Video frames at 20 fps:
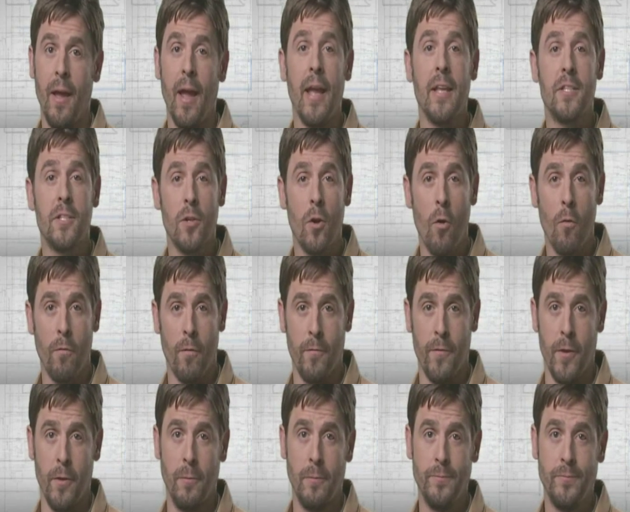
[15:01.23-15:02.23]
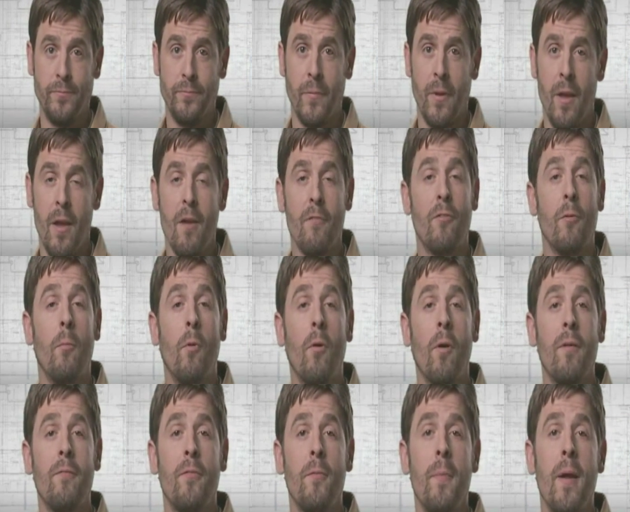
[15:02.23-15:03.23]
It's an overview. For
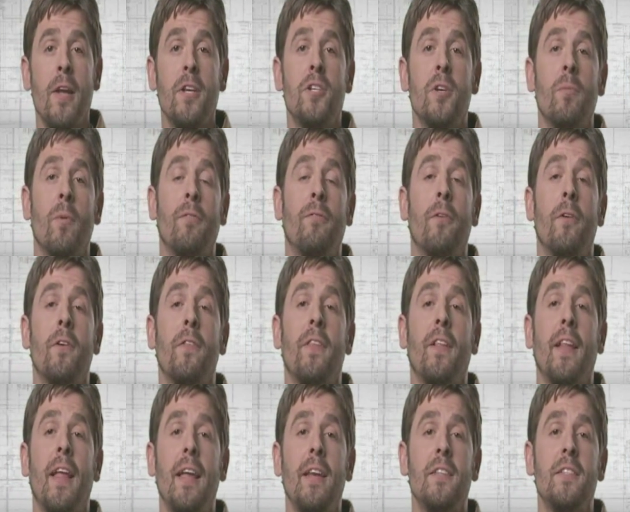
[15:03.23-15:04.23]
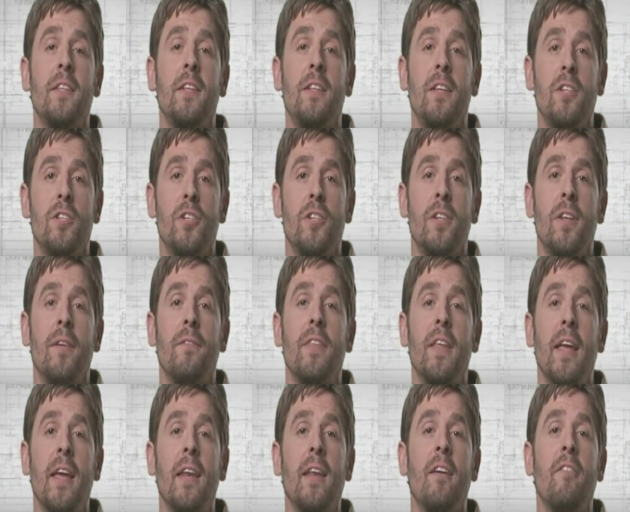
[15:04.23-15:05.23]
more information, refer to the latest edition of
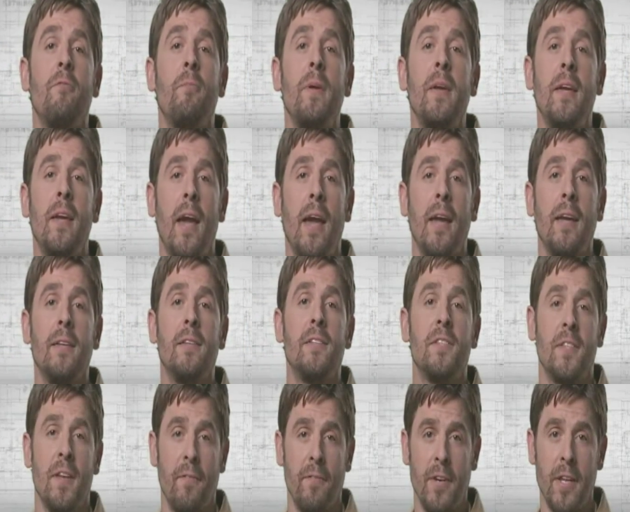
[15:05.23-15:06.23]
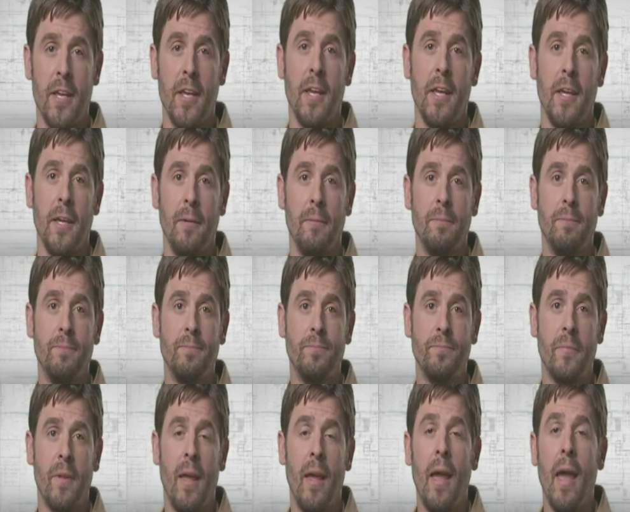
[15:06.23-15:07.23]
the NFPA
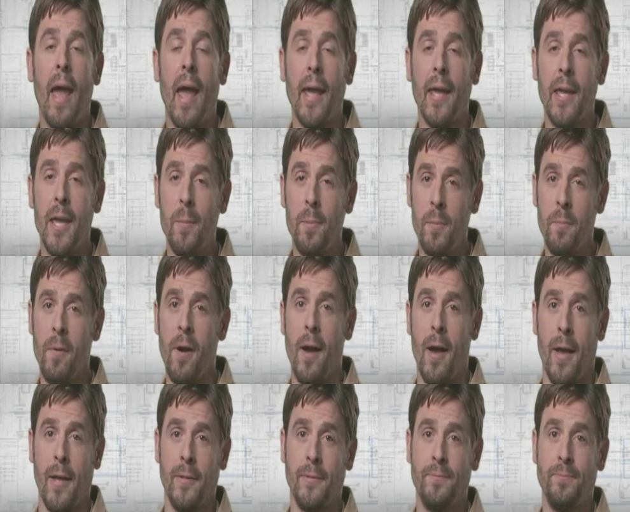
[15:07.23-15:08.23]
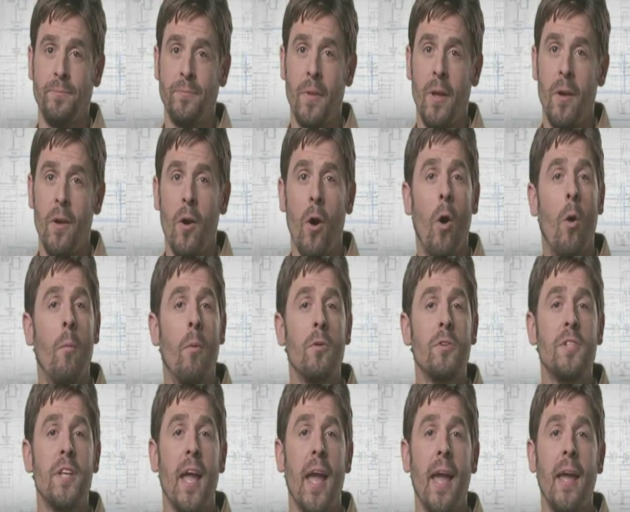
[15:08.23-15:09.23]
70E. And keep in mind,
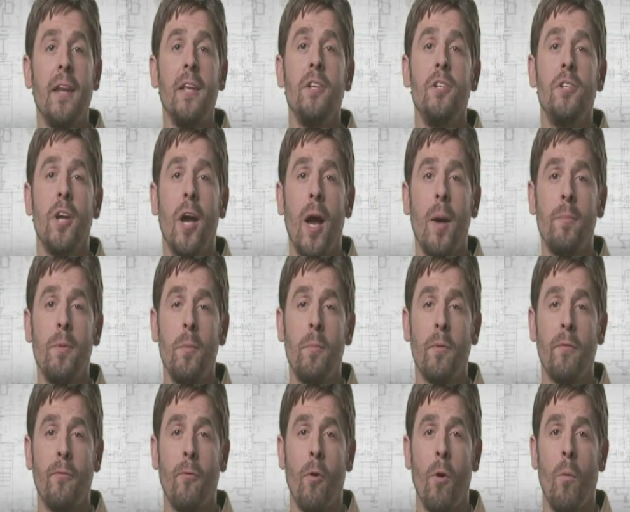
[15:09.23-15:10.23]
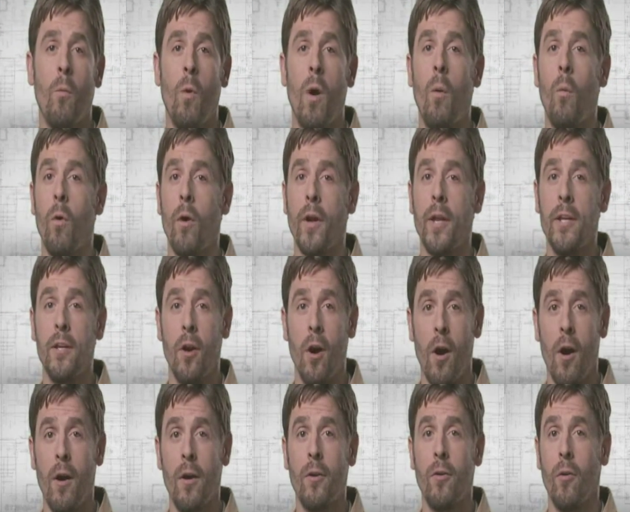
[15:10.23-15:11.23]
almost any job you perform while working
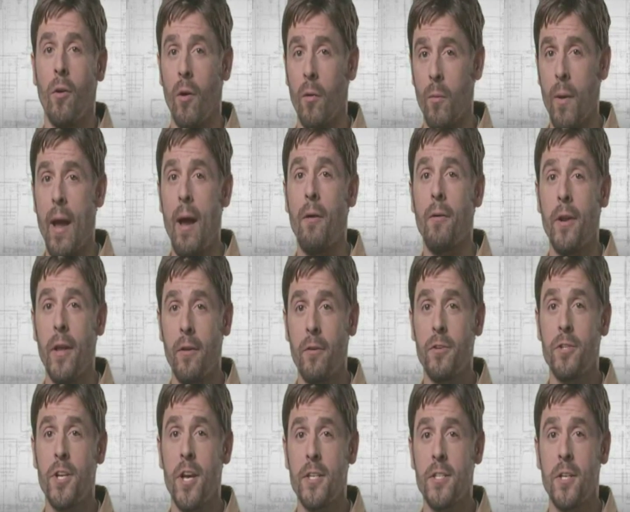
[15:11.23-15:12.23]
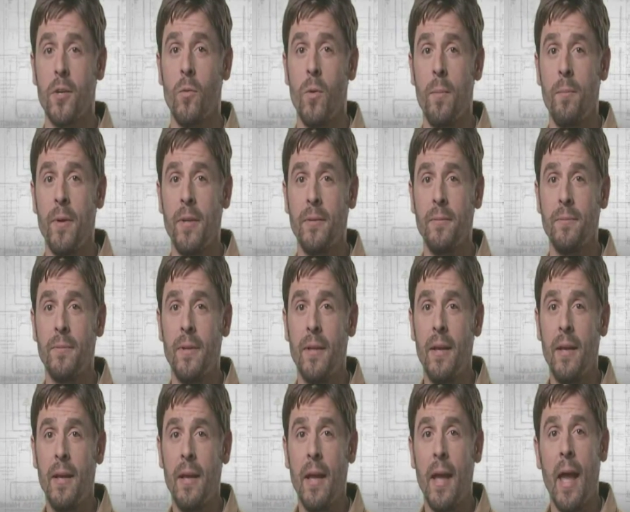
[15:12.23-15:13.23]
on or around energized equipment
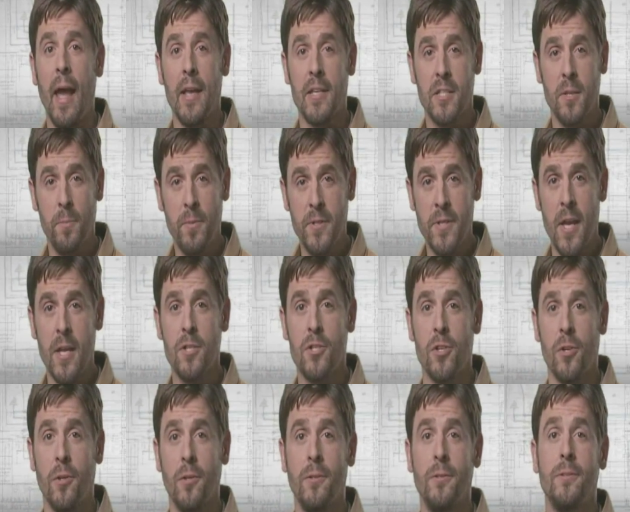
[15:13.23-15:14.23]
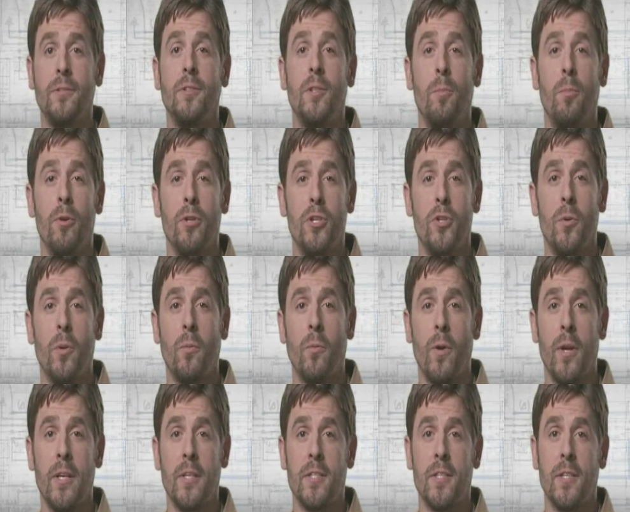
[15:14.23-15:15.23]
has the potential to put you at
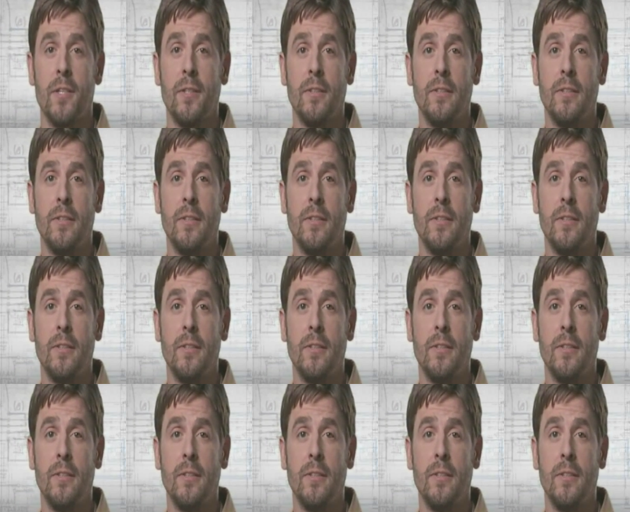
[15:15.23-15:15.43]
risk.